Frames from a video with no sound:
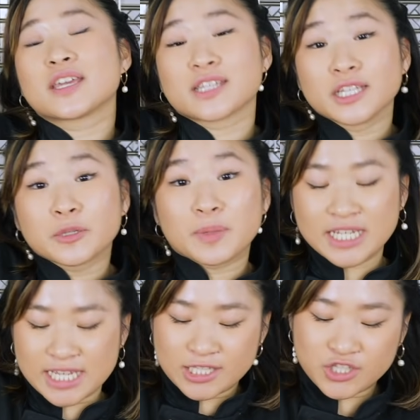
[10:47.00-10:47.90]
things a little
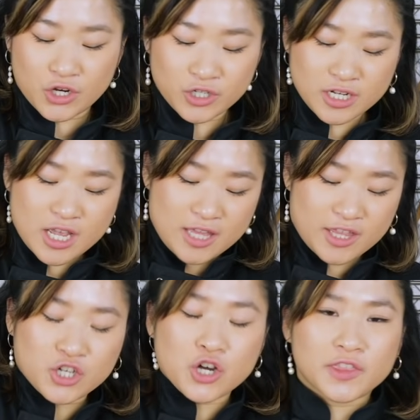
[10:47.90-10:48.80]
bit easier,
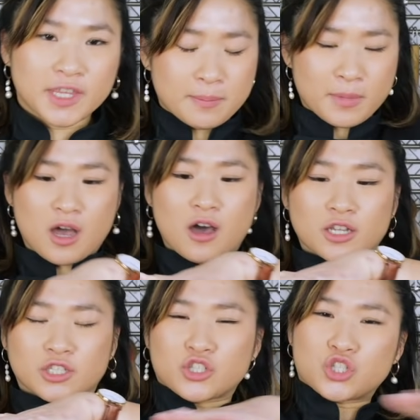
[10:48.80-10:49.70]
they cook them
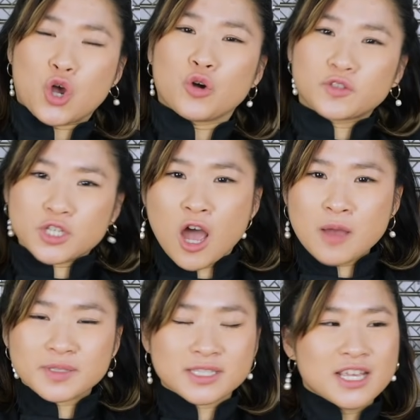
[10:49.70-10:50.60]
on stove
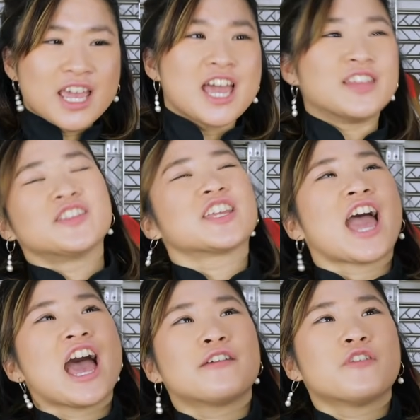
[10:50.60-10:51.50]
tops, and then they
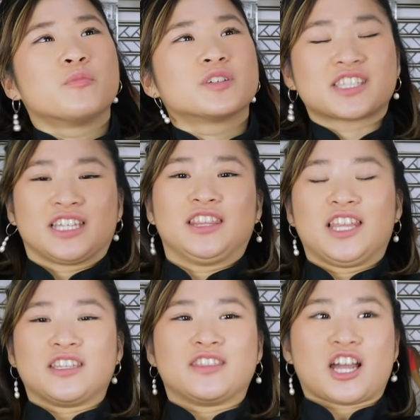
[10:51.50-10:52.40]
have almost a
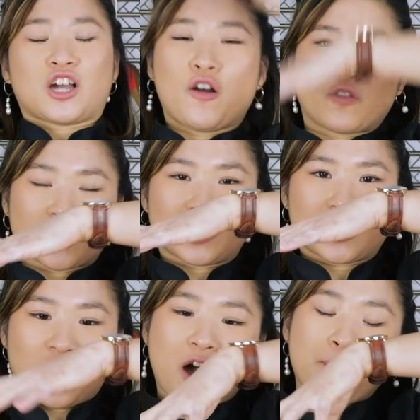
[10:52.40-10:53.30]
lid that covers the
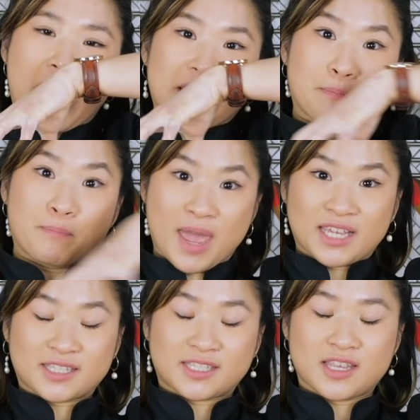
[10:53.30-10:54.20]
top and
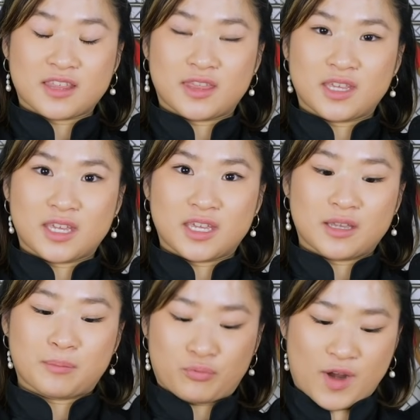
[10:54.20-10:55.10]
bakes
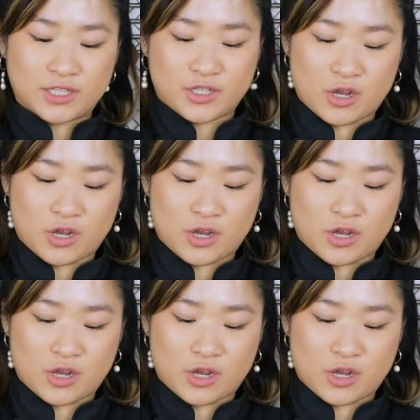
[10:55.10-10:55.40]
the bread